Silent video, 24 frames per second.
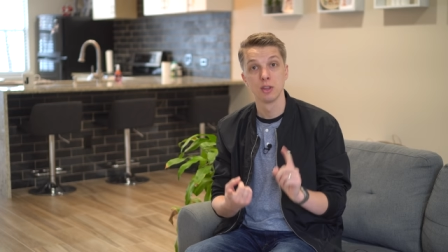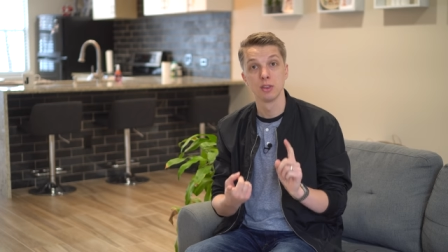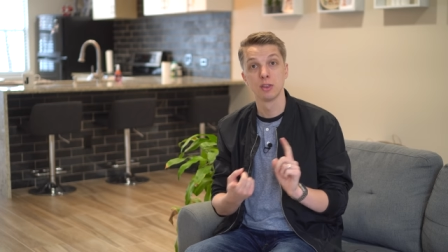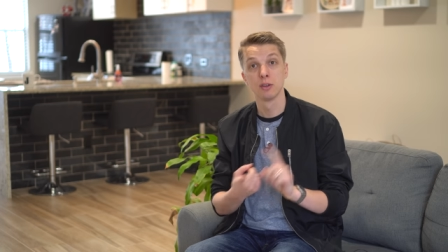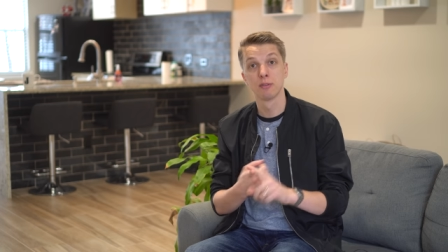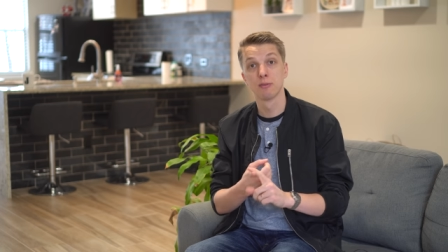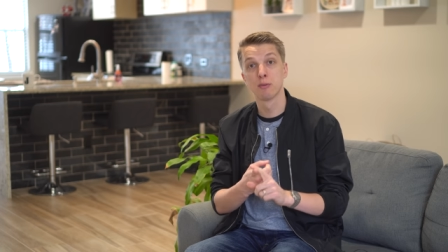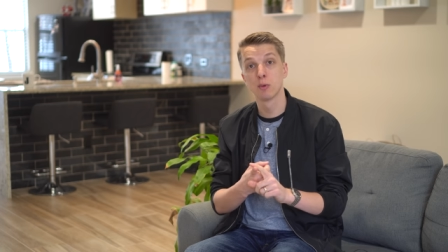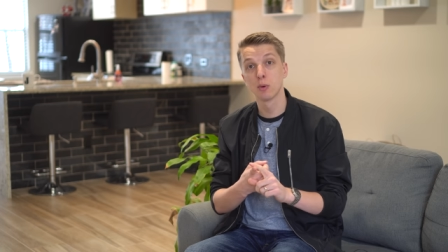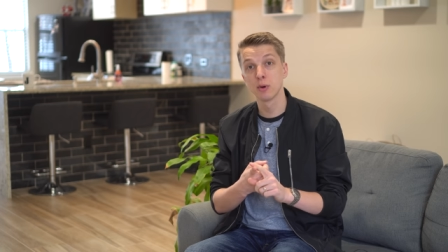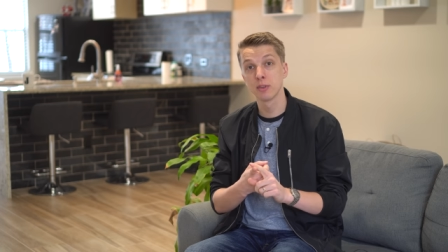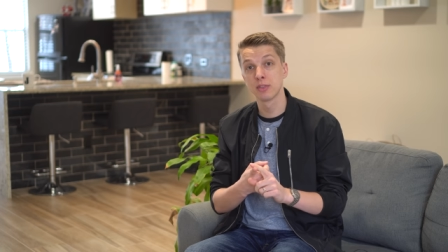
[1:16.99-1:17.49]
The
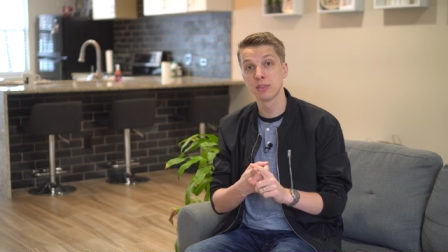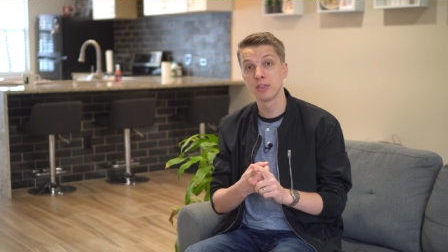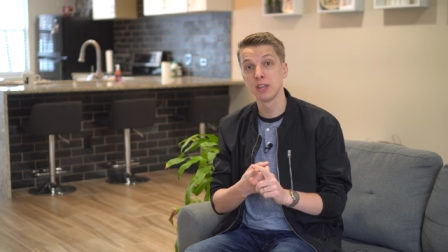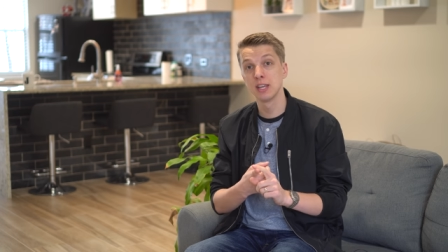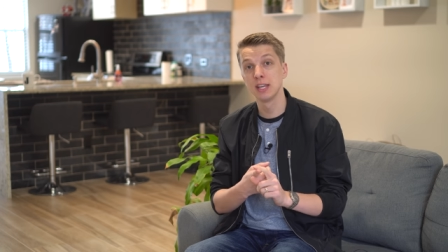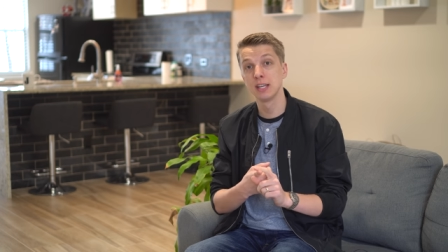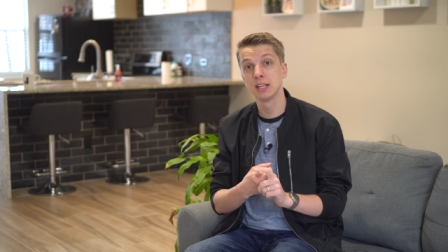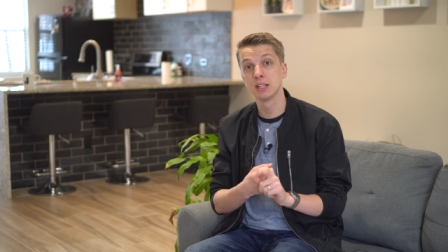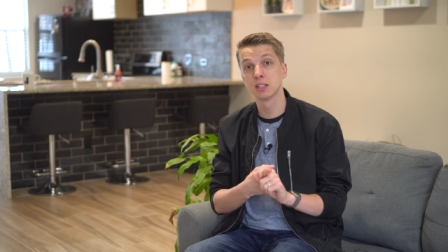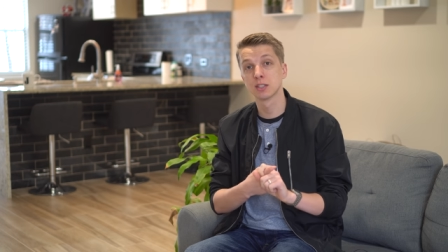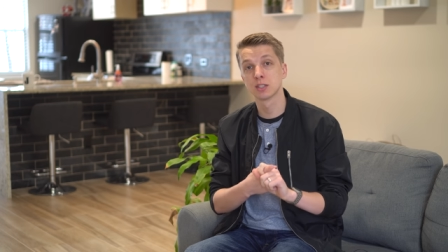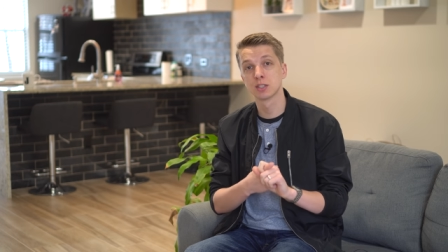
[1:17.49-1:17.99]
fourth
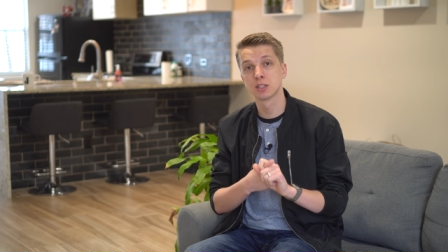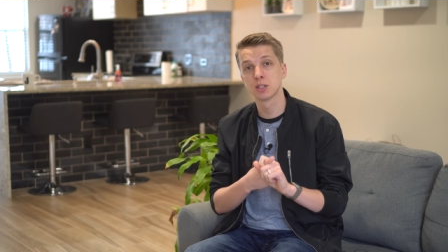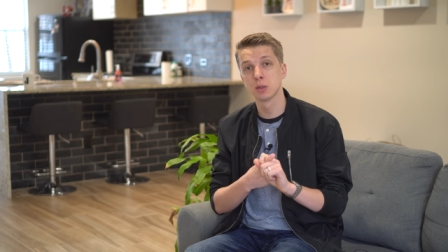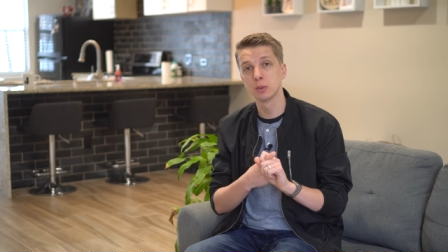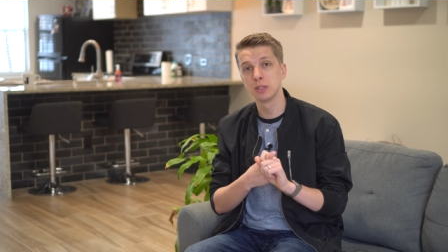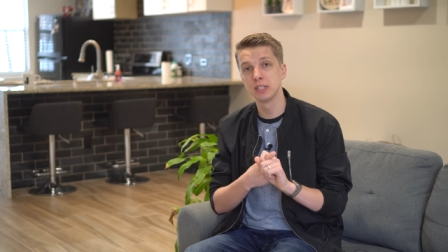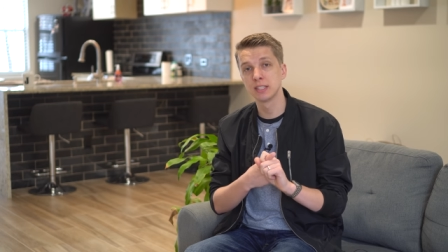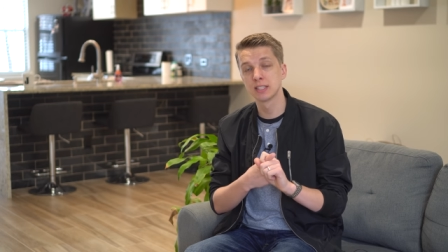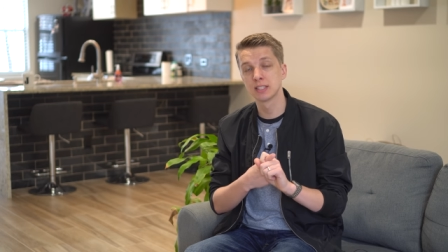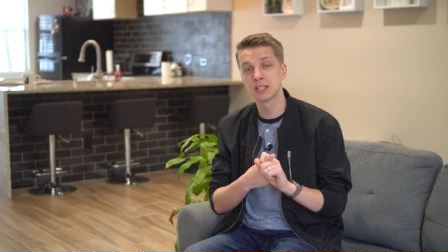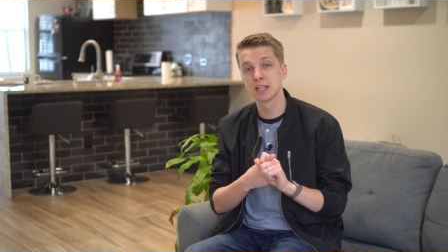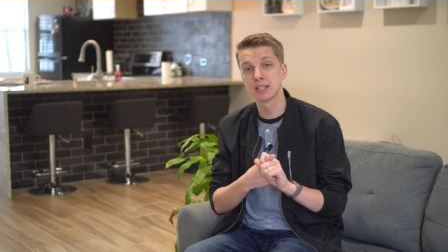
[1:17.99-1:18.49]
thing,
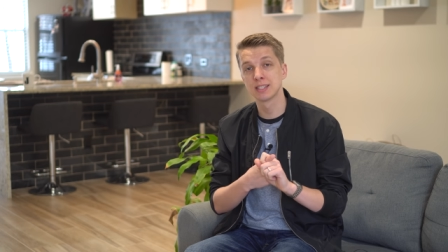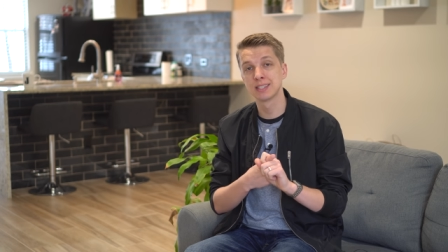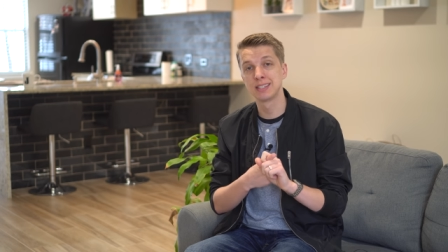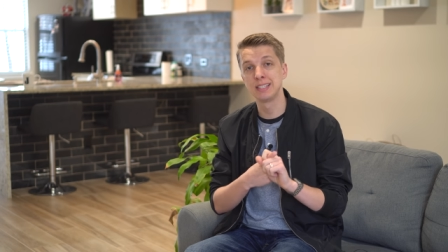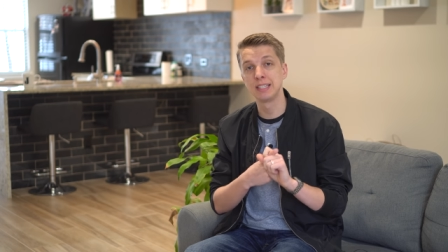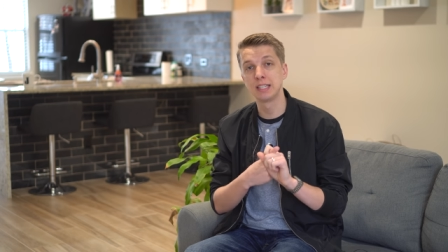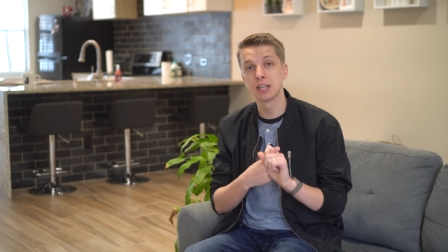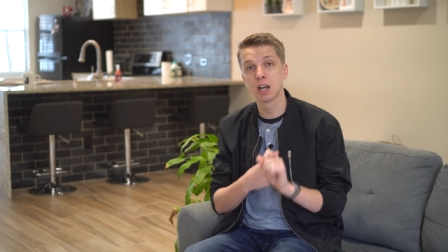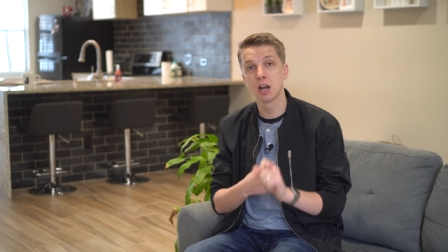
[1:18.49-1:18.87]
Sony says the